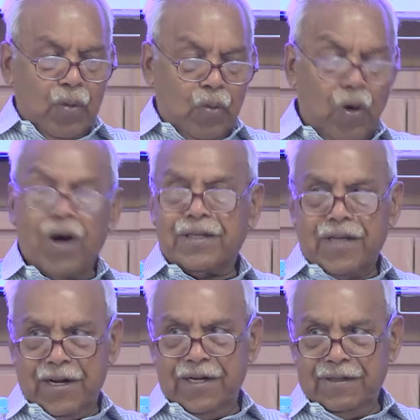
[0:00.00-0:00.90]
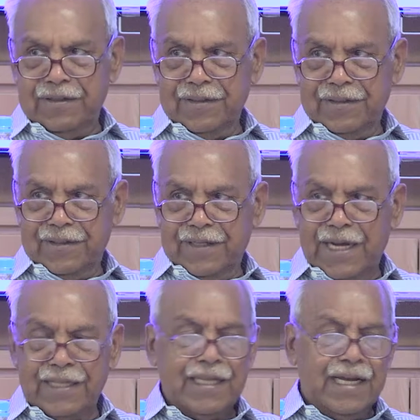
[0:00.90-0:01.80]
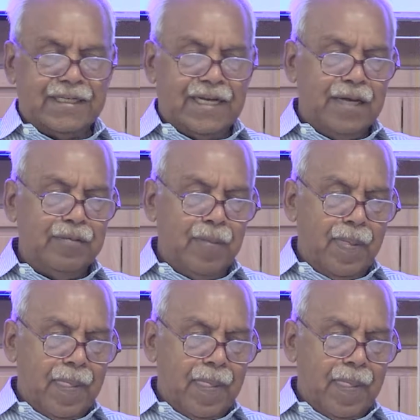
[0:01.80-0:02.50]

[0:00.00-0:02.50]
worked on it at that time.